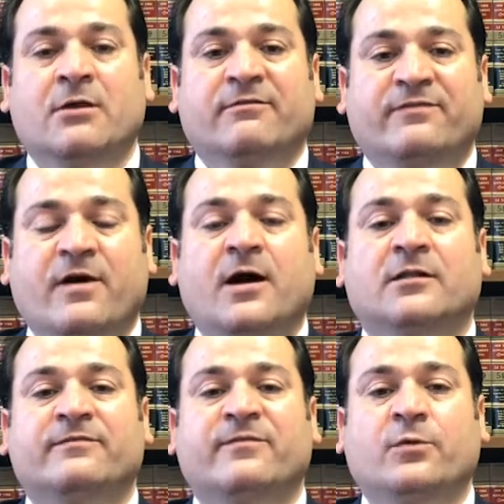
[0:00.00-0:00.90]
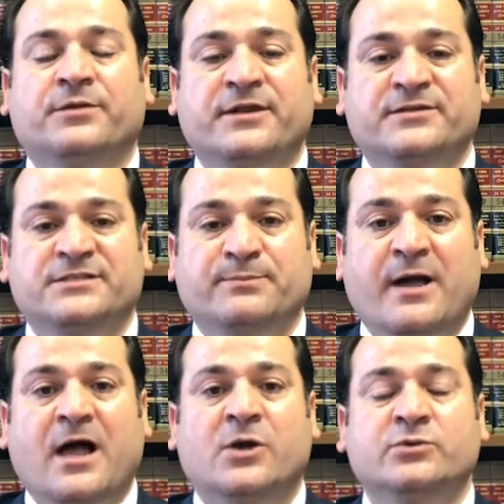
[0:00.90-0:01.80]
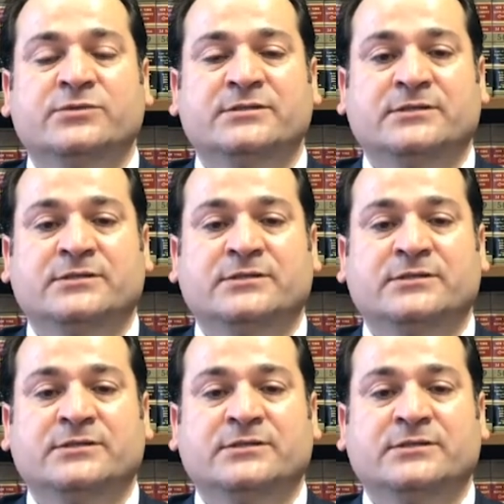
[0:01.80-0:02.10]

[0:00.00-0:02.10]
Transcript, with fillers: file for their spouse,